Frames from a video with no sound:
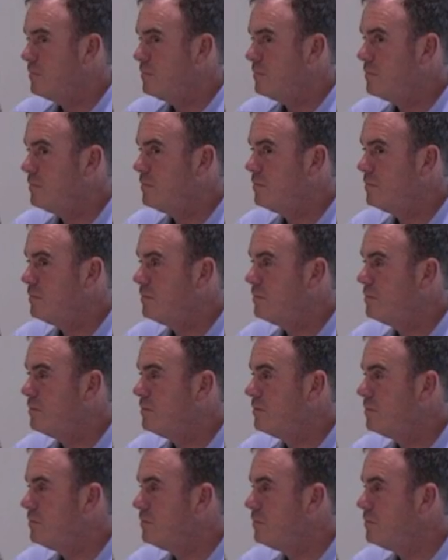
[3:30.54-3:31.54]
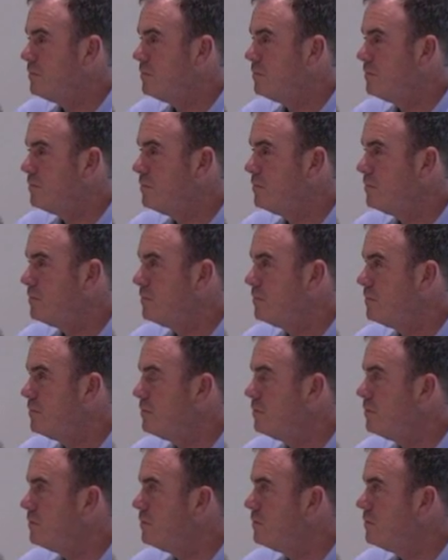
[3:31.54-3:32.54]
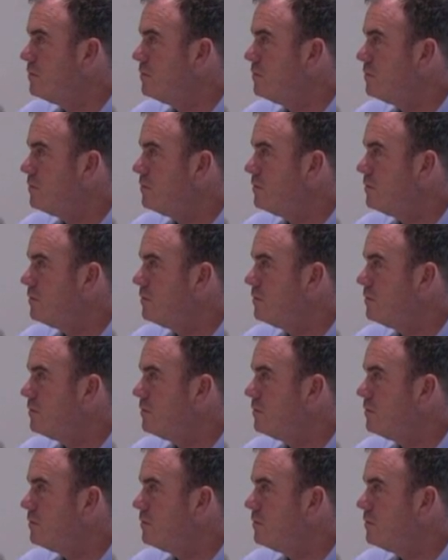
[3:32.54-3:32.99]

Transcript: (no one is talking)